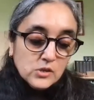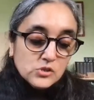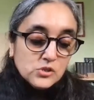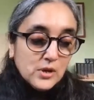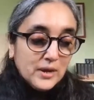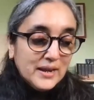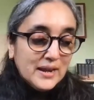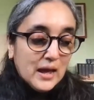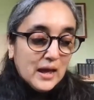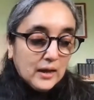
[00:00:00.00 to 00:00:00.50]

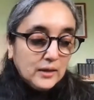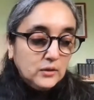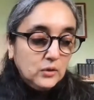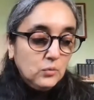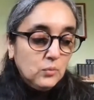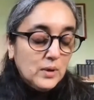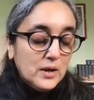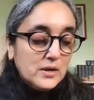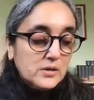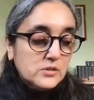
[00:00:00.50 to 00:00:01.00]
so in
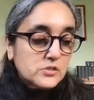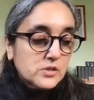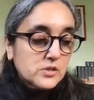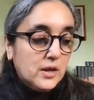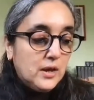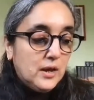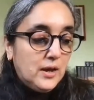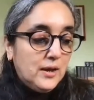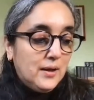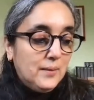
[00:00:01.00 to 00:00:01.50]
other words
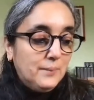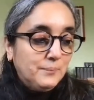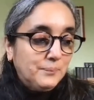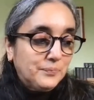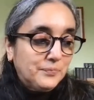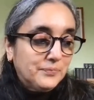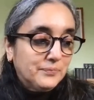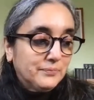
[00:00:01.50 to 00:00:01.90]
um,